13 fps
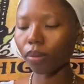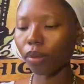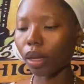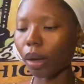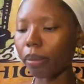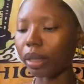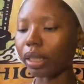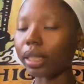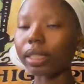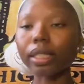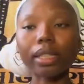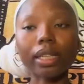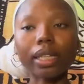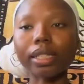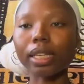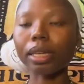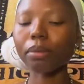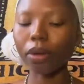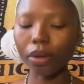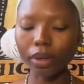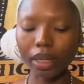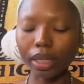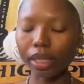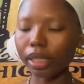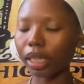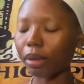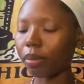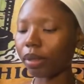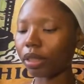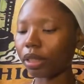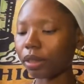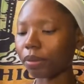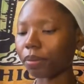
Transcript: But let's keep going. Let's keep pushing.